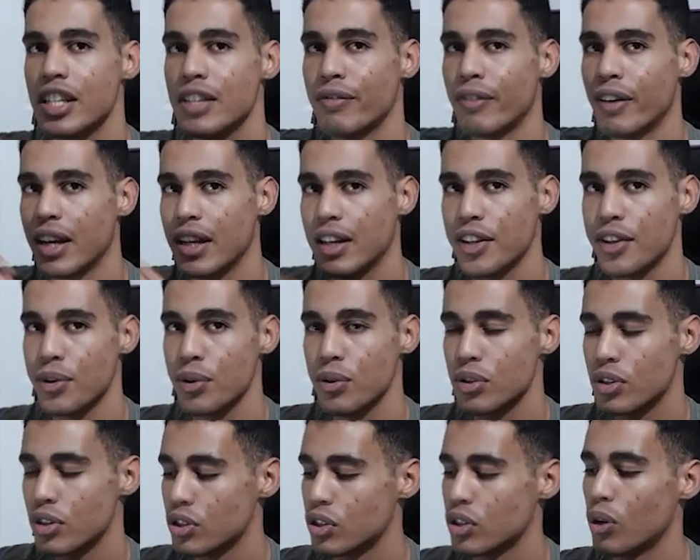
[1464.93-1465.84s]
values
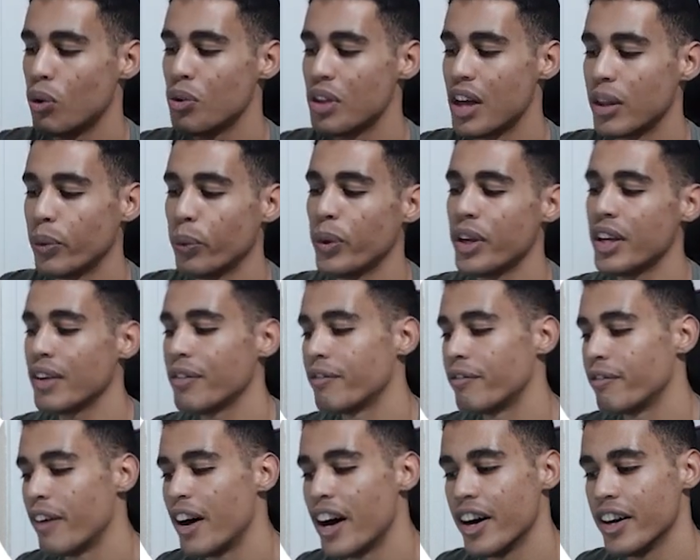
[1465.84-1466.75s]
so that we
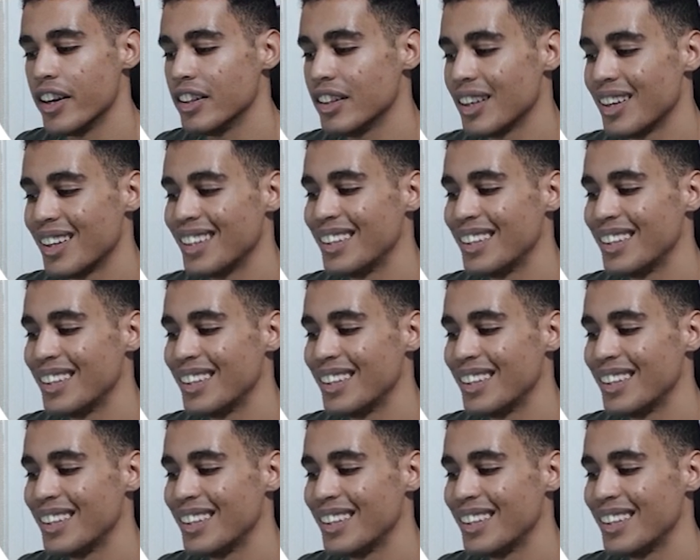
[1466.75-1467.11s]
find